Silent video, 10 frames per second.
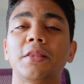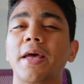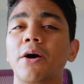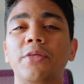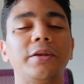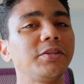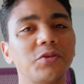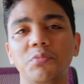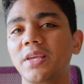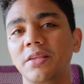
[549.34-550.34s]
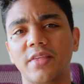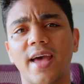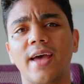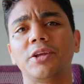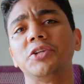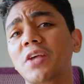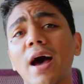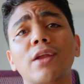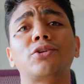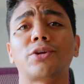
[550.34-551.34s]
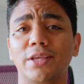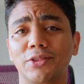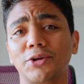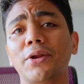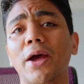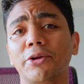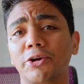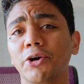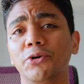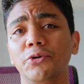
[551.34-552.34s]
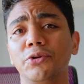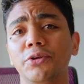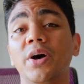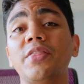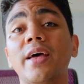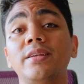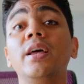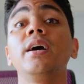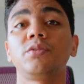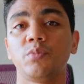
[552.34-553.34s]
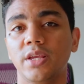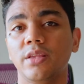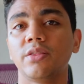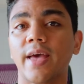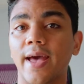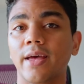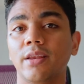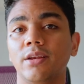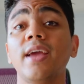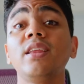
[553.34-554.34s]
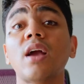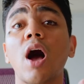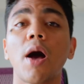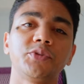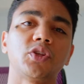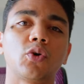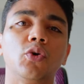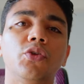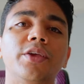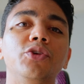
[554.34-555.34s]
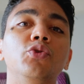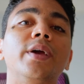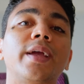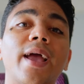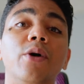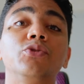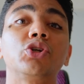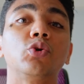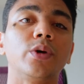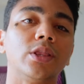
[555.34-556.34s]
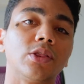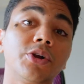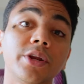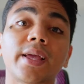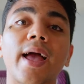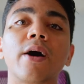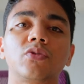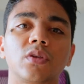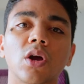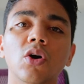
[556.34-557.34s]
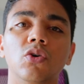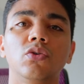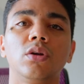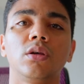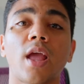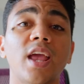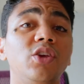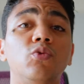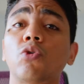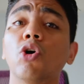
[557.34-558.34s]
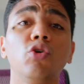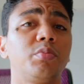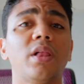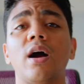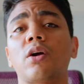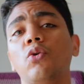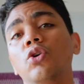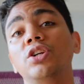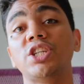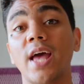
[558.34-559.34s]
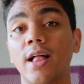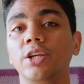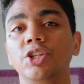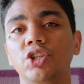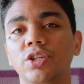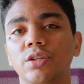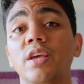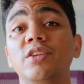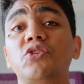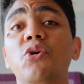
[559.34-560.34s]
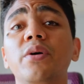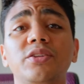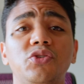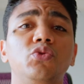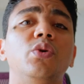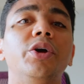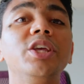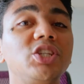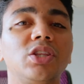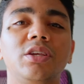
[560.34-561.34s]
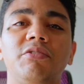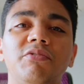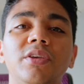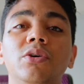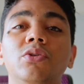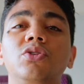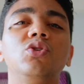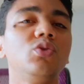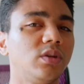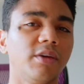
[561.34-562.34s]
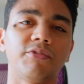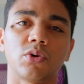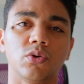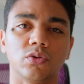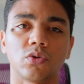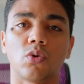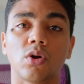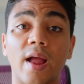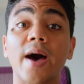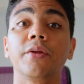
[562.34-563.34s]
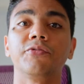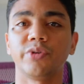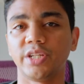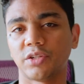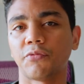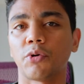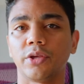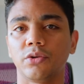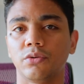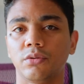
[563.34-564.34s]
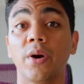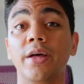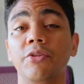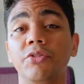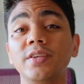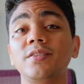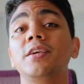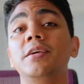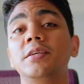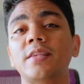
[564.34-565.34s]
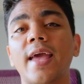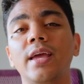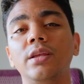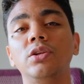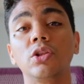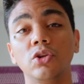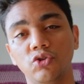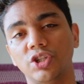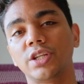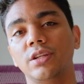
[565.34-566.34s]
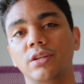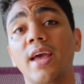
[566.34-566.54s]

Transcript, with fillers: Now, that doesn't mean that a toddler can learn how to code, but that does mean that any obstacle that you encounter when learning how to code any roadblock or challenge is going to initially feel too difficult or out of reach for you. But this is a delusion.